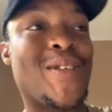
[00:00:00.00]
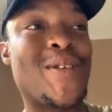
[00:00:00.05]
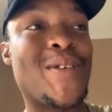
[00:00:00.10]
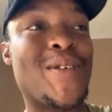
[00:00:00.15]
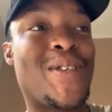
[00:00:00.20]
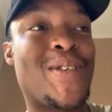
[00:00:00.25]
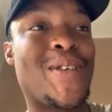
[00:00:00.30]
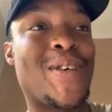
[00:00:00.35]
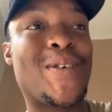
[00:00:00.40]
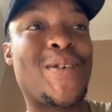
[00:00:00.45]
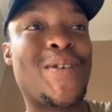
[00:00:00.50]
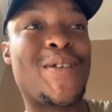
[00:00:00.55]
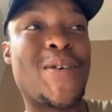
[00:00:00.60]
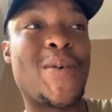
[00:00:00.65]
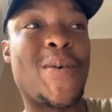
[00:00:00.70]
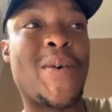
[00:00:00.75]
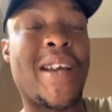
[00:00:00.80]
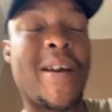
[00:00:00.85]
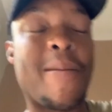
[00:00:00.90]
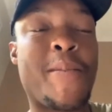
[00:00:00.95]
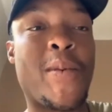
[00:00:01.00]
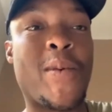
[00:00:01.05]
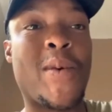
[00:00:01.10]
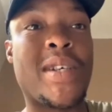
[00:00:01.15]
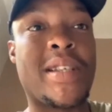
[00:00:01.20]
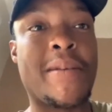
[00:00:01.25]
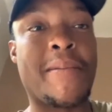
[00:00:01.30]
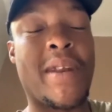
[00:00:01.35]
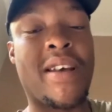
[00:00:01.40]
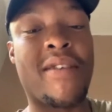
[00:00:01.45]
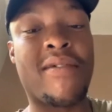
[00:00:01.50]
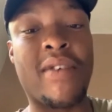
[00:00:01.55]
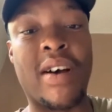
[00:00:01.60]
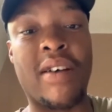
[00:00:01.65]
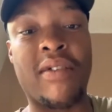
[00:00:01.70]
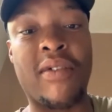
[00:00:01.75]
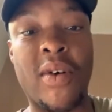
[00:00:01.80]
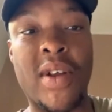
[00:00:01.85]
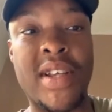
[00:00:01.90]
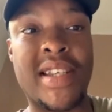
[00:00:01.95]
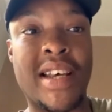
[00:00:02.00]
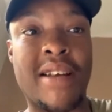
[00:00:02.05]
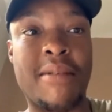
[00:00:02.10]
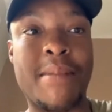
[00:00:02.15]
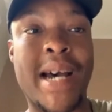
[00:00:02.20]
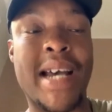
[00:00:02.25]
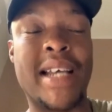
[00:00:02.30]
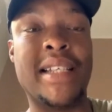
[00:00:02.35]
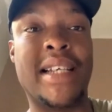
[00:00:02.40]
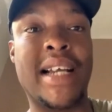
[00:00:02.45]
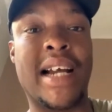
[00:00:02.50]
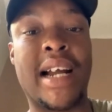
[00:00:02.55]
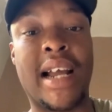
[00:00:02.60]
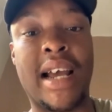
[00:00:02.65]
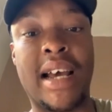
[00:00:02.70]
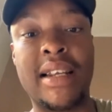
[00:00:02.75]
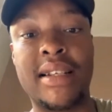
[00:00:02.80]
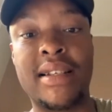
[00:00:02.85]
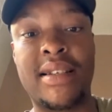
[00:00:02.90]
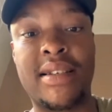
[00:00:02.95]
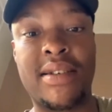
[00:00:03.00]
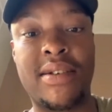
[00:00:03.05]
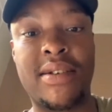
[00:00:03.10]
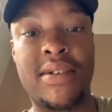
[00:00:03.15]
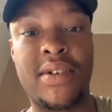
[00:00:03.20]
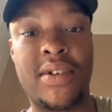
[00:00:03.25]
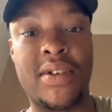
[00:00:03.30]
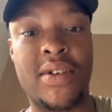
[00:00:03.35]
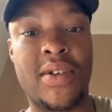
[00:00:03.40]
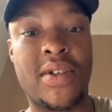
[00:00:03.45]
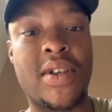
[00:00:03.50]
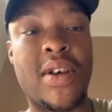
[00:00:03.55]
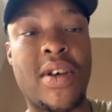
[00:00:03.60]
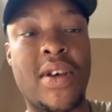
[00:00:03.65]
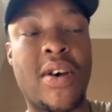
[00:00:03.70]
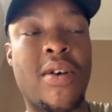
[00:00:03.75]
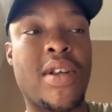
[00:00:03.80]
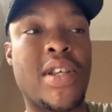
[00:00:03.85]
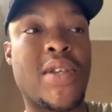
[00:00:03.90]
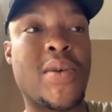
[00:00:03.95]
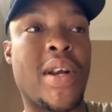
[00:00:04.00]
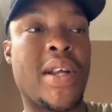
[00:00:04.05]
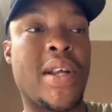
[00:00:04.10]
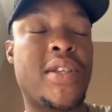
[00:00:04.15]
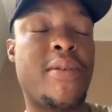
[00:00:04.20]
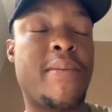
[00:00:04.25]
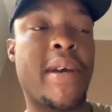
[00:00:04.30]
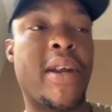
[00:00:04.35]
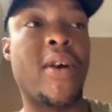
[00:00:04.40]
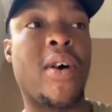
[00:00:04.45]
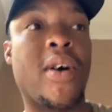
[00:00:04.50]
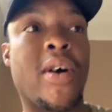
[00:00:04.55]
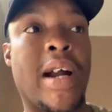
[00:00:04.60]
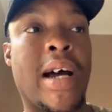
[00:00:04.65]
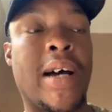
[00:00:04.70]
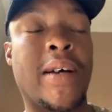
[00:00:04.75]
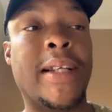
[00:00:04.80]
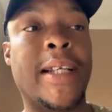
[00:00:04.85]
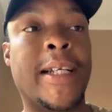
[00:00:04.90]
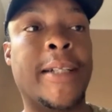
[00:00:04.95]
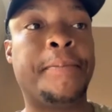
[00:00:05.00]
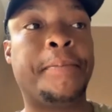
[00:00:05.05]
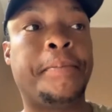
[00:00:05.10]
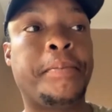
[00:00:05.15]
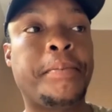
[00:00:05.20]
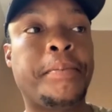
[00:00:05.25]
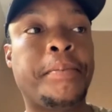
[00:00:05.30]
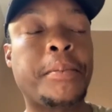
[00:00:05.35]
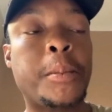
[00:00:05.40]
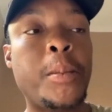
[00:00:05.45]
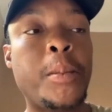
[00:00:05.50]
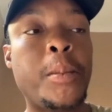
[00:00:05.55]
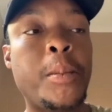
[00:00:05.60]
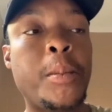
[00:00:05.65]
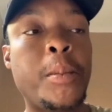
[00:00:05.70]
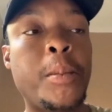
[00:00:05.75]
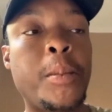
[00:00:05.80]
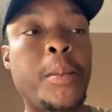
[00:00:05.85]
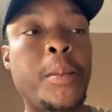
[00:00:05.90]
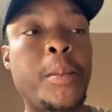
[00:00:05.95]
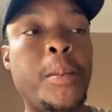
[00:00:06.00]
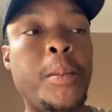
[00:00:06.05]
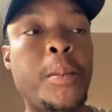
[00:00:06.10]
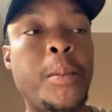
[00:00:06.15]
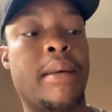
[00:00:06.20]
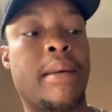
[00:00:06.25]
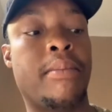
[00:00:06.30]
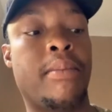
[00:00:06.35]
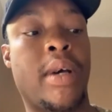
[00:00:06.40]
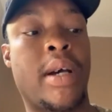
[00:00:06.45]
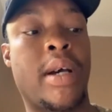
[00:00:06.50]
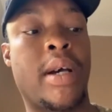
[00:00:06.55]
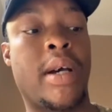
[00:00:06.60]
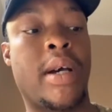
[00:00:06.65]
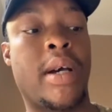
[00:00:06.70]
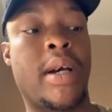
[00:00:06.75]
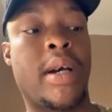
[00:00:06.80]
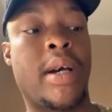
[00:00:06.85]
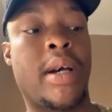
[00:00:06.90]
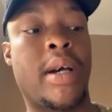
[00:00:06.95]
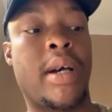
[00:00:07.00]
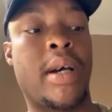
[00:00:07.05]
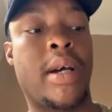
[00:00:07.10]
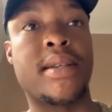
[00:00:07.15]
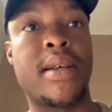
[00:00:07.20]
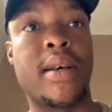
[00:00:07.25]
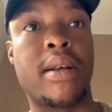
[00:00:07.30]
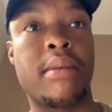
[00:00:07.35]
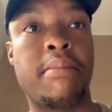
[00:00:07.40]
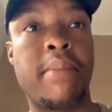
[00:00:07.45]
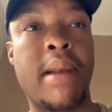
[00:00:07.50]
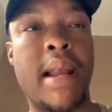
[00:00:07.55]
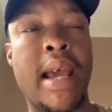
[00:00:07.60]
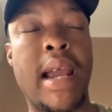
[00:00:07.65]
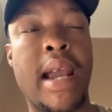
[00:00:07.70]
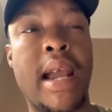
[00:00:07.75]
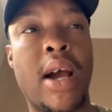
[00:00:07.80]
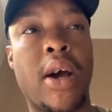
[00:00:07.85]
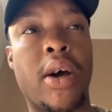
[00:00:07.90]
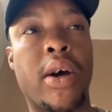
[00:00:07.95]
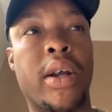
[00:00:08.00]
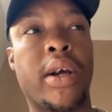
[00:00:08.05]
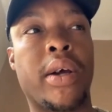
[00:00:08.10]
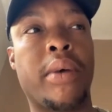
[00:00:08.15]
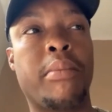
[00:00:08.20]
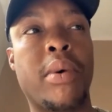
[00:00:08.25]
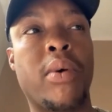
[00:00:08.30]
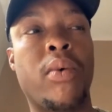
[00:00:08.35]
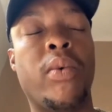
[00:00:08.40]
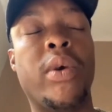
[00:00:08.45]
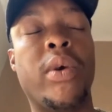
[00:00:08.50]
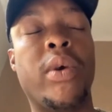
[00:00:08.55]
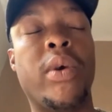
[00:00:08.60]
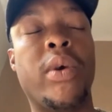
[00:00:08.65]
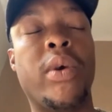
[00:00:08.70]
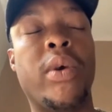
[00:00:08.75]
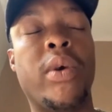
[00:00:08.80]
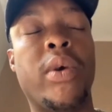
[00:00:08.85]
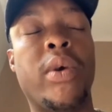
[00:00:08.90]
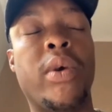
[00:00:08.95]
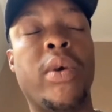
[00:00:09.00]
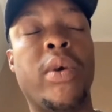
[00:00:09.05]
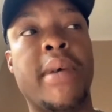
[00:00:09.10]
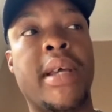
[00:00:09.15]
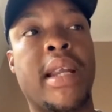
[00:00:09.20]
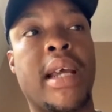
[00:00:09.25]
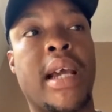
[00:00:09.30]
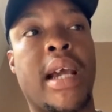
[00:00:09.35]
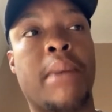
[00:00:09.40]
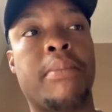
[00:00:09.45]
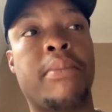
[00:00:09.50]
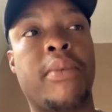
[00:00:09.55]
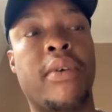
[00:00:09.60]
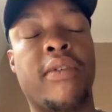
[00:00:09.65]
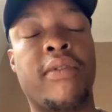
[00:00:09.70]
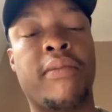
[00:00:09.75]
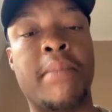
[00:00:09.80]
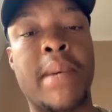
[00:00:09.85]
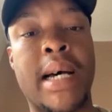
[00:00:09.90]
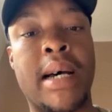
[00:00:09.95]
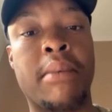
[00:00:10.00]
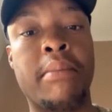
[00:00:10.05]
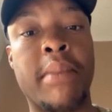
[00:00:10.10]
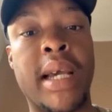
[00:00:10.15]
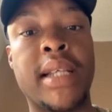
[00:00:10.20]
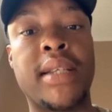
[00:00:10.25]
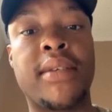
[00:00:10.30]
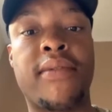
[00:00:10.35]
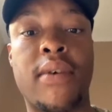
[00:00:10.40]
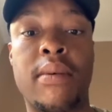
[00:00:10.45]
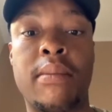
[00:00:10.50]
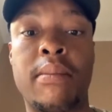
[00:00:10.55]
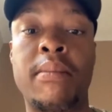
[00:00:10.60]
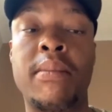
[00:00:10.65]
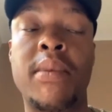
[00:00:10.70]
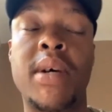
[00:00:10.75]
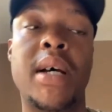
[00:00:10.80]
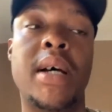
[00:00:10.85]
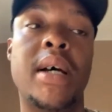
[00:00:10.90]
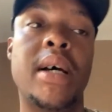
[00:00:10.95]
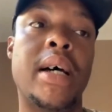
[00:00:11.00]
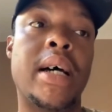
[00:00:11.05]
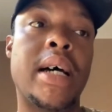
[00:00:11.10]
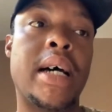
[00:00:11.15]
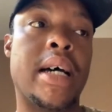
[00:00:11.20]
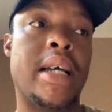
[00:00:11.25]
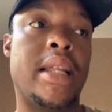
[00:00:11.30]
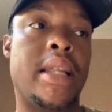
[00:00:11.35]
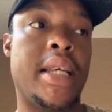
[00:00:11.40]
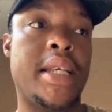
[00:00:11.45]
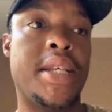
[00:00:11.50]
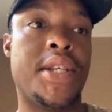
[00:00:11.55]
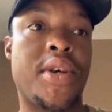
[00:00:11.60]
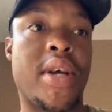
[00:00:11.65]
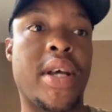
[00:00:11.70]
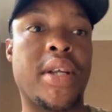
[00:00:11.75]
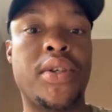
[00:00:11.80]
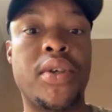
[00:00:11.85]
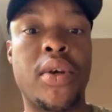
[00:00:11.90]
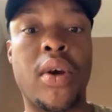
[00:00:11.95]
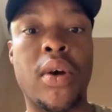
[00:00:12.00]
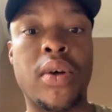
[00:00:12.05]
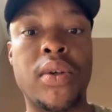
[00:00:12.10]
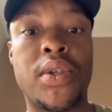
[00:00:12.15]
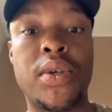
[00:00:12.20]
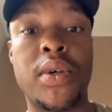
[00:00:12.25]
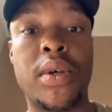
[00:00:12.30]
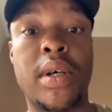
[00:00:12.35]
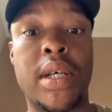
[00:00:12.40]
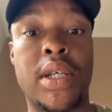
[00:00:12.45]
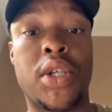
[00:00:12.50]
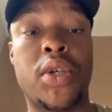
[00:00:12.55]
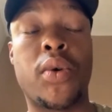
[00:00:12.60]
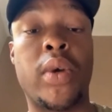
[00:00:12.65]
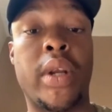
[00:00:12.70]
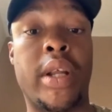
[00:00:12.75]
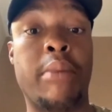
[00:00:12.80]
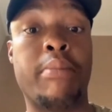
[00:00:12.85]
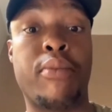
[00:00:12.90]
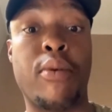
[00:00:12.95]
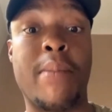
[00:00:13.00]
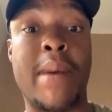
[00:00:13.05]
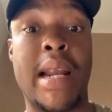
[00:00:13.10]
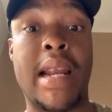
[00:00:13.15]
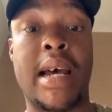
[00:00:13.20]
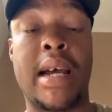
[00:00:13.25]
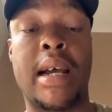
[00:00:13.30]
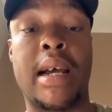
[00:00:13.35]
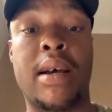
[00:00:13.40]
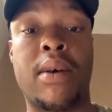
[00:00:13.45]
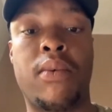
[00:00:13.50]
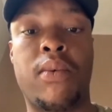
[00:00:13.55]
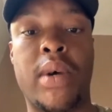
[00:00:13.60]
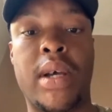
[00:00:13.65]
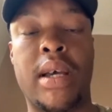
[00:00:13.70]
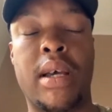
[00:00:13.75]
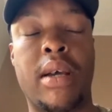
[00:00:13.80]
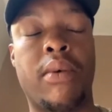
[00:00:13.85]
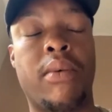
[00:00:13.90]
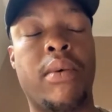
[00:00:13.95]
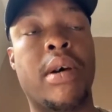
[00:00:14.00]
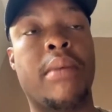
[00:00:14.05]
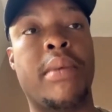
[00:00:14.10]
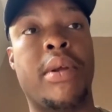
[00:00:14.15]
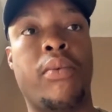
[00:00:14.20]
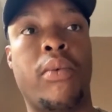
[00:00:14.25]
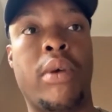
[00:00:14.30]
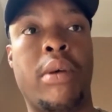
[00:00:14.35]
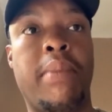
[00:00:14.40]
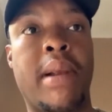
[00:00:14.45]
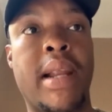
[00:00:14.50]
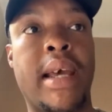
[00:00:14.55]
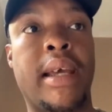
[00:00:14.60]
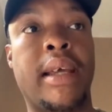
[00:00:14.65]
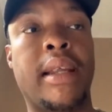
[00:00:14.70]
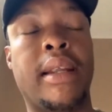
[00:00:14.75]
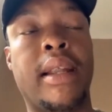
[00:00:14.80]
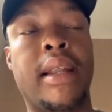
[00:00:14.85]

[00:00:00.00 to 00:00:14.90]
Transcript: So what happened was, I've always had my Jack colors, so I always wanted to spend all around them. And just after I started playing, we got a bursary, me and a couple of my mates from the East Rand to go to a school in Mpumalanga where, we played